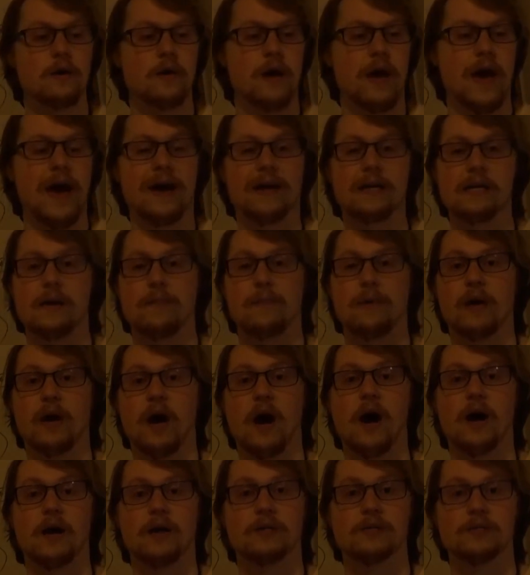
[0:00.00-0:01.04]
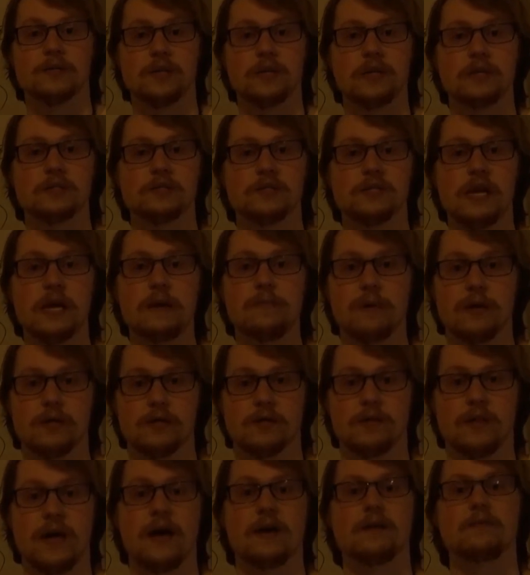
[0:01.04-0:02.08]
academic honesty statement
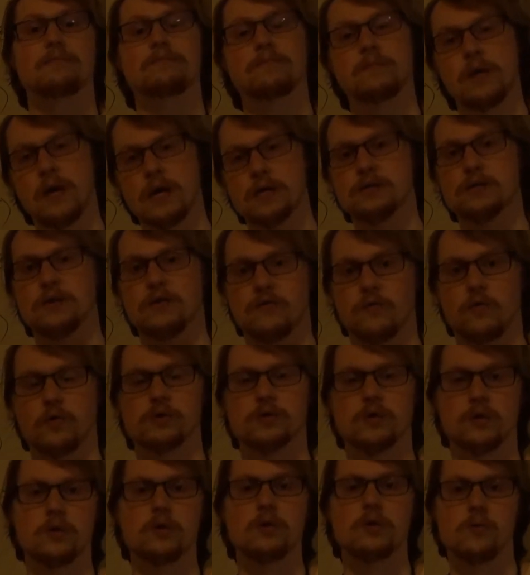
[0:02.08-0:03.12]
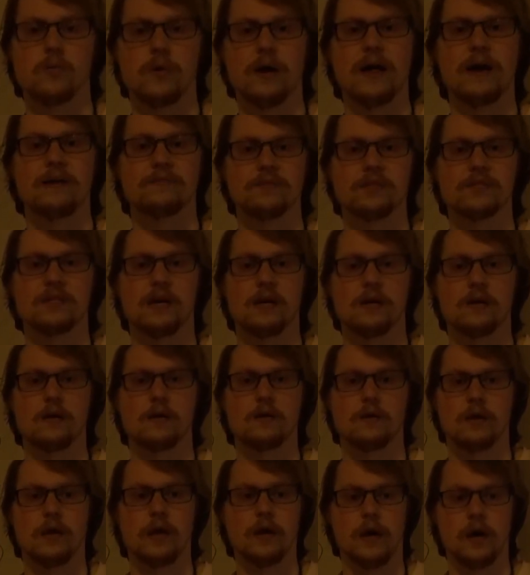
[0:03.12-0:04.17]
that, yes, unfortunately, you will have to
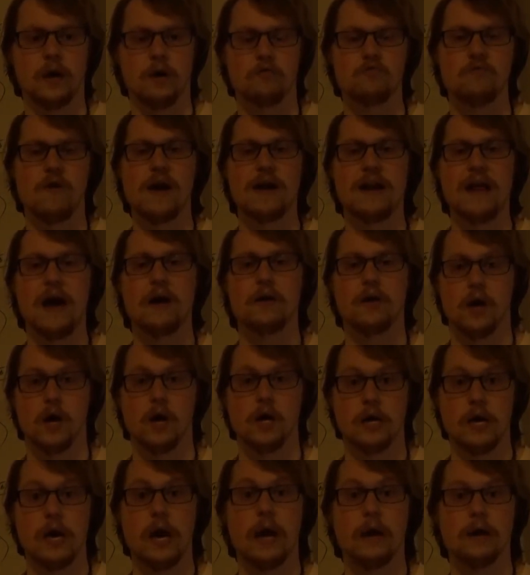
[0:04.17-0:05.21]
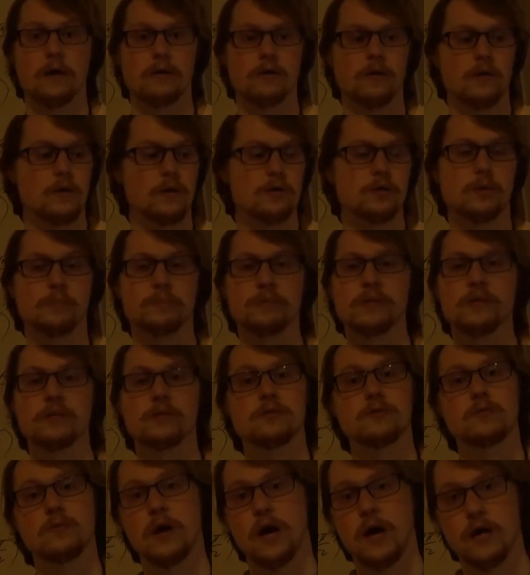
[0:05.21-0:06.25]
write out again. So please
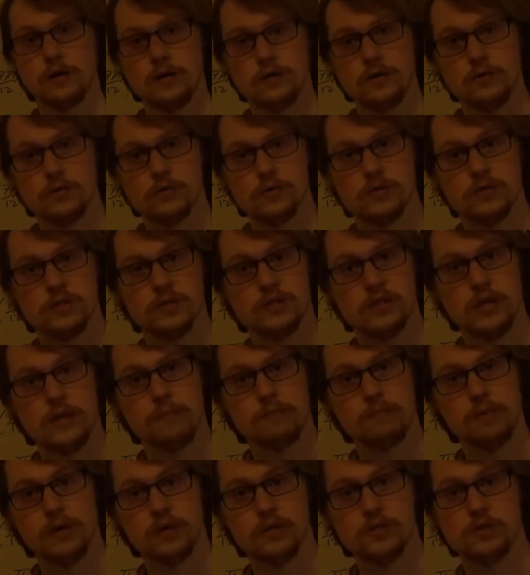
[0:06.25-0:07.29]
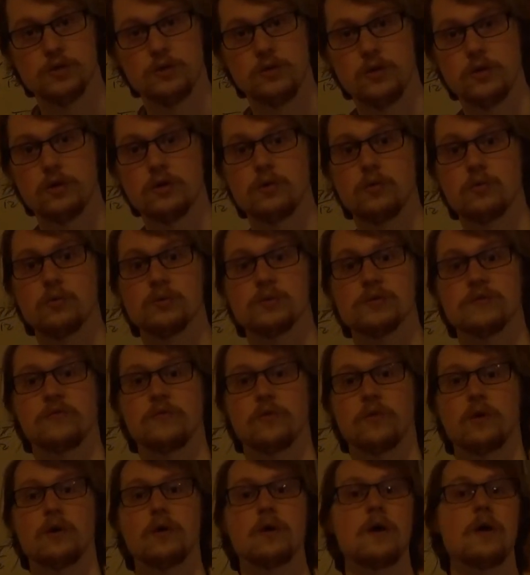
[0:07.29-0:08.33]
do not use the same picture that you used for
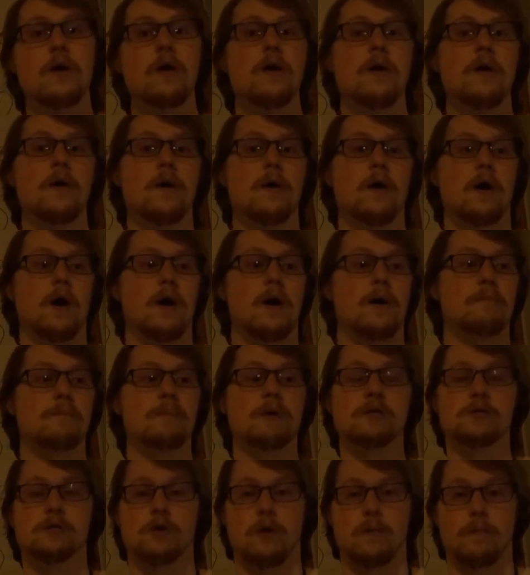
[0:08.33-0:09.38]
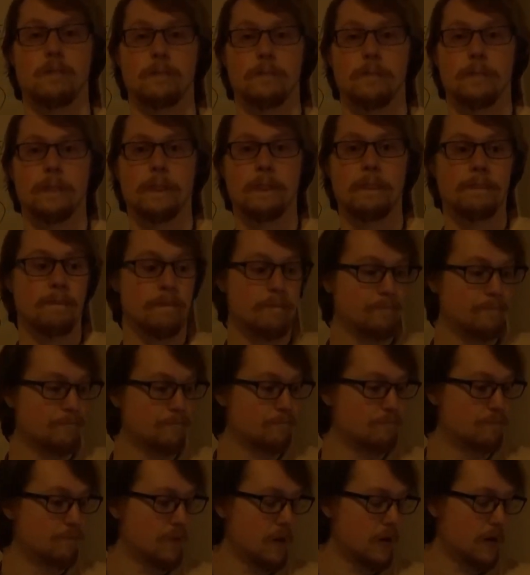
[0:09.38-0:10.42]
the midterm.
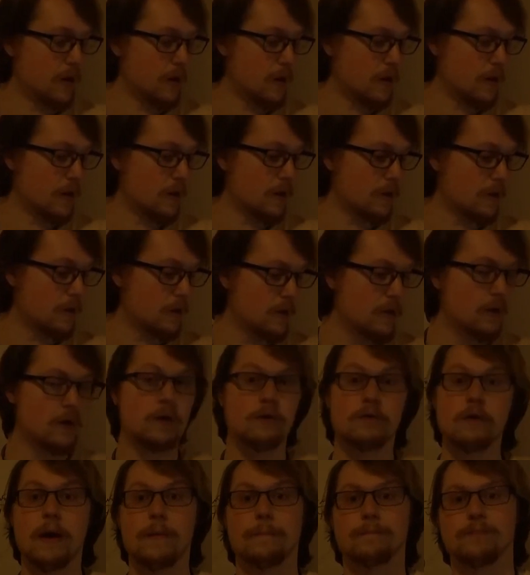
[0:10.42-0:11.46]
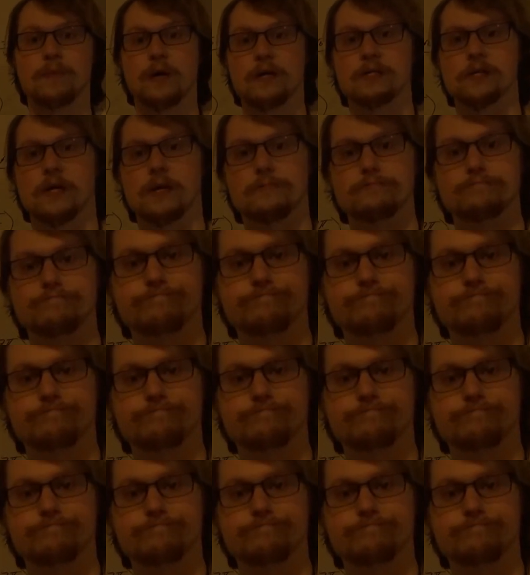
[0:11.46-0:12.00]
But yeah, that's it.